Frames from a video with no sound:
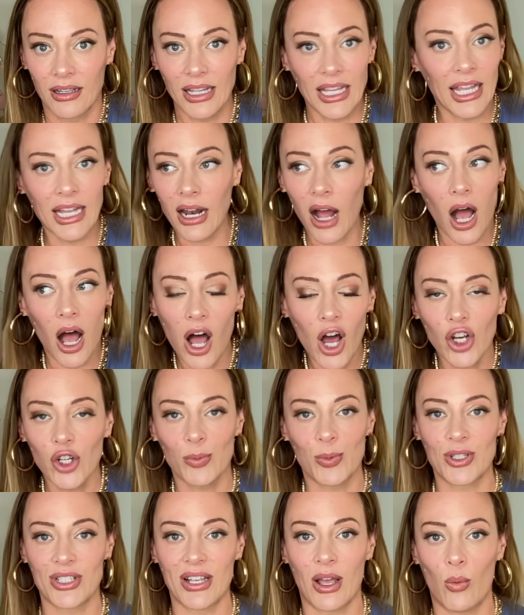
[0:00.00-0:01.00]
It
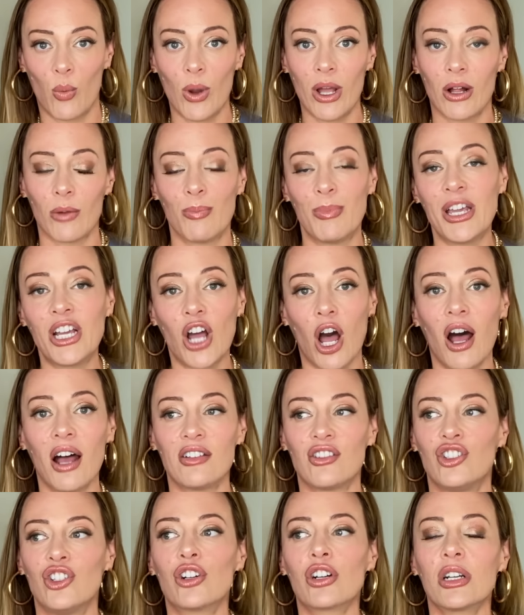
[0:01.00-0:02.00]
100% will
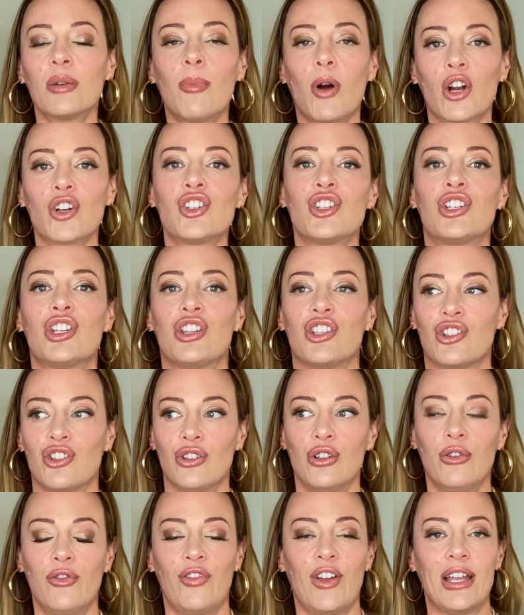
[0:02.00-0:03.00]
because you're going to march into this
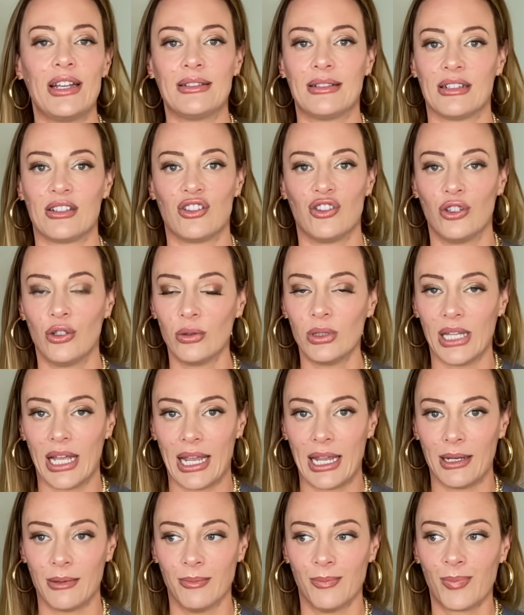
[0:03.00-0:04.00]
new phase, this new
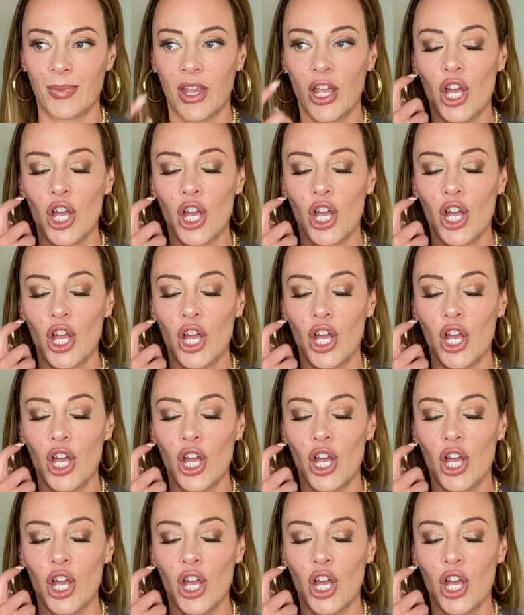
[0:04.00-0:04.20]
lane,